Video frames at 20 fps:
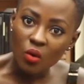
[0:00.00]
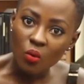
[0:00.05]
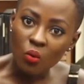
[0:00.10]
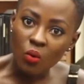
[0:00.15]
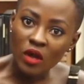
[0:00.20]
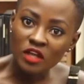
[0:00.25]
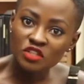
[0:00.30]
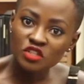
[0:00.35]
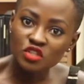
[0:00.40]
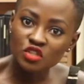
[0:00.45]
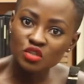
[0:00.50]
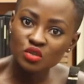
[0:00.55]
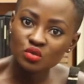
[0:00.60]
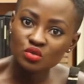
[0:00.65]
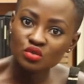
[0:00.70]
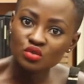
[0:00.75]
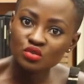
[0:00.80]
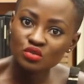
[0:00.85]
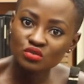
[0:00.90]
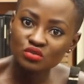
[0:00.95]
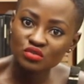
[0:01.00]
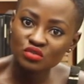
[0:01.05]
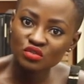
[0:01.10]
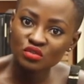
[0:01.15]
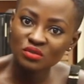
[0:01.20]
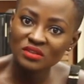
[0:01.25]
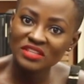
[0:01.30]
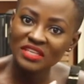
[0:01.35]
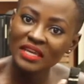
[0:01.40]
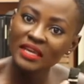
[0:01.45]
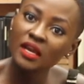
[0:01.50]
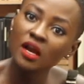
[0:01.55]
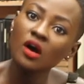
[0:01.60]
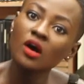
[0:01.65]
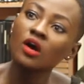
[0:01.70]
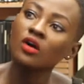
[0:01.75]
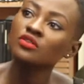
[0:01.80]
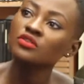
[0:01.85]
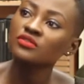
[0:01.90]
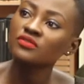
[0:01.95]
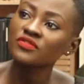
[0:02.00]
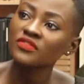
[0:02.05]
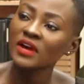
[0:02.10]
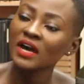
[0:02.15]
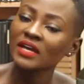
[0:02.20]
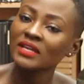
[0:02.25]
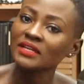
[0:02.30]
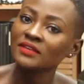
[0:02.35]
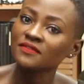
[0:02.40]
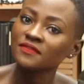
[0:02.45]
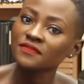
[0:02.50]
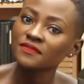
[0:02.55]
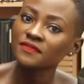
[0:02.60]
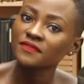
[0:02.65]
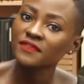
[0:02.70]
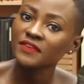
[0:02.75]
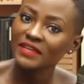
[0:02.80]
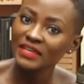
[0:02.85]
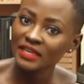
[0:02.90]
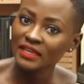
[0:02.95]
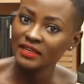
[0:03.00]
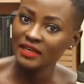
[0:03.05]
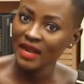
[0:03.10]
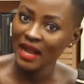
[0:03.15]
Once you you think, oh, you've got it figured